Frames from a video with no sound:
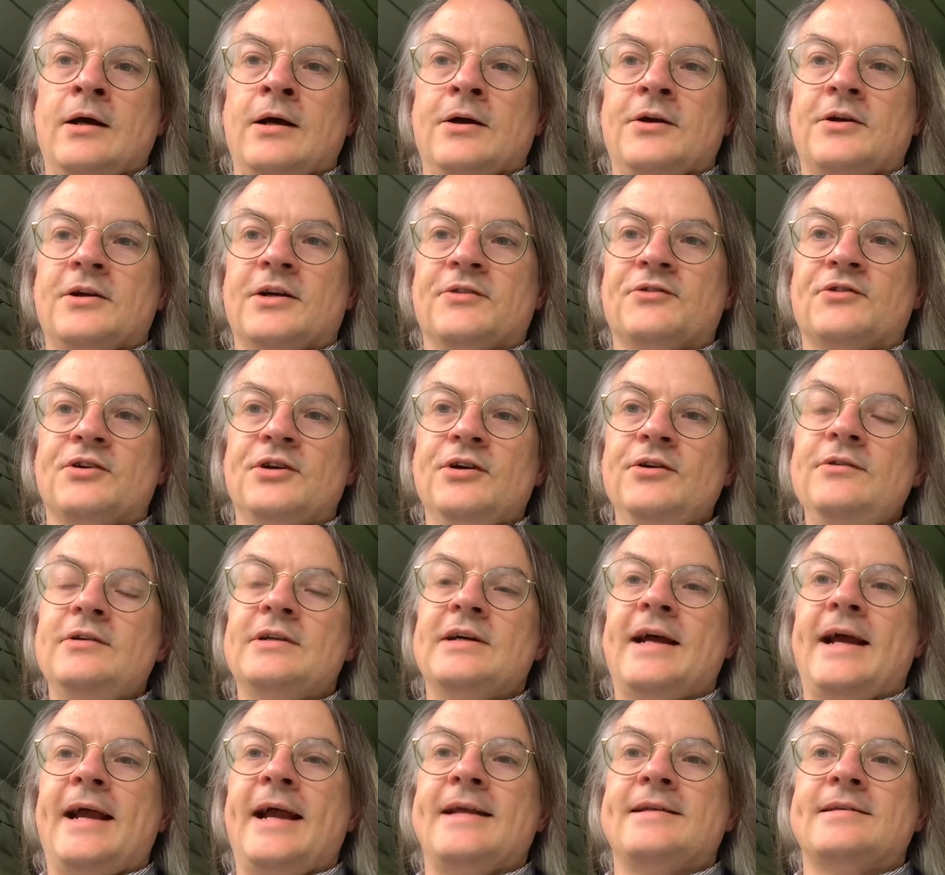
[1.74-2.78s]
Good afternoon.
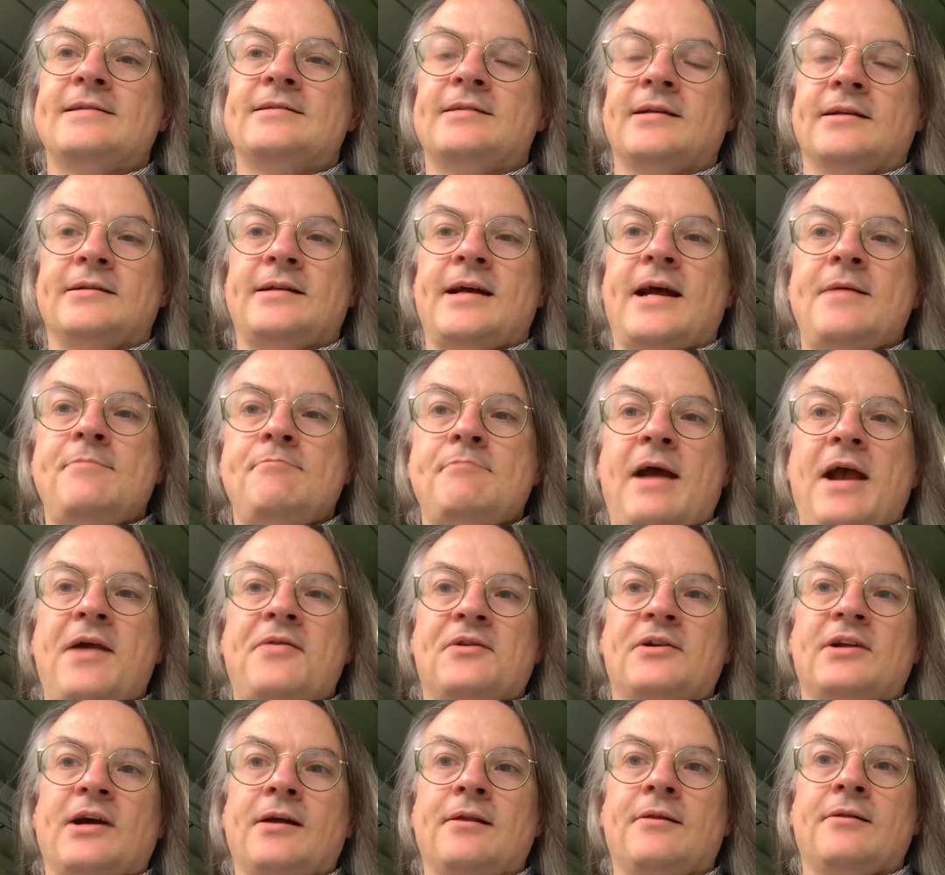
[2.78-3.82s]
It's Sunday, May the
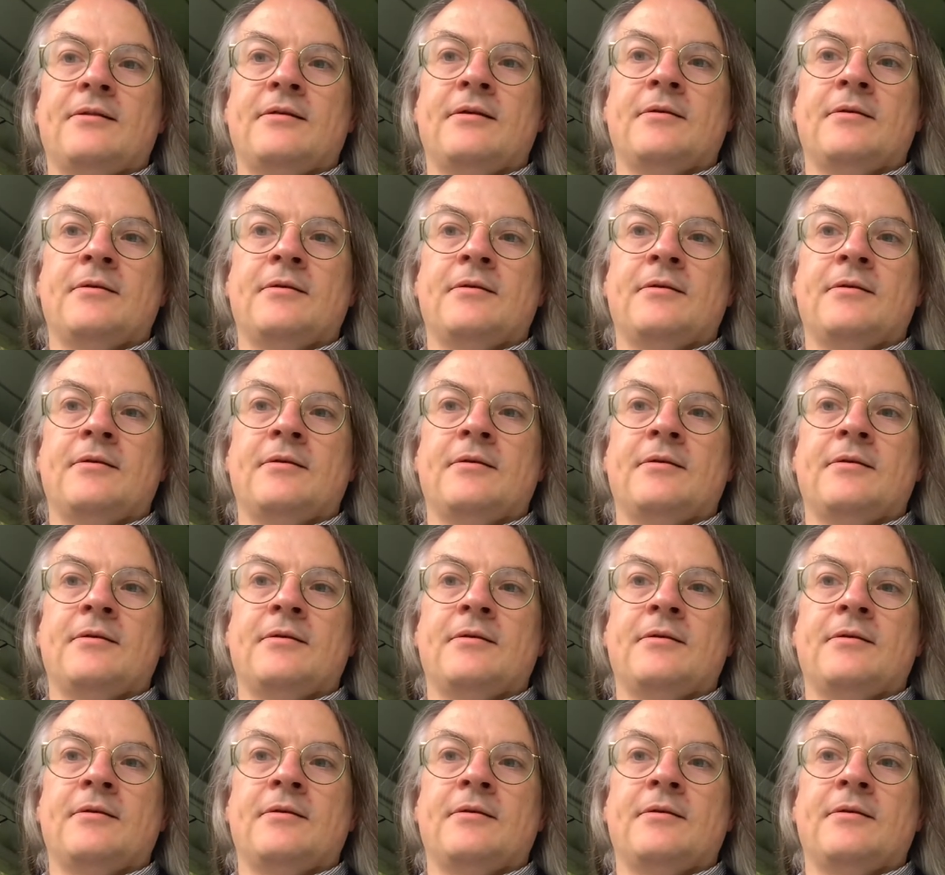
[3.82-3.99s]
9th,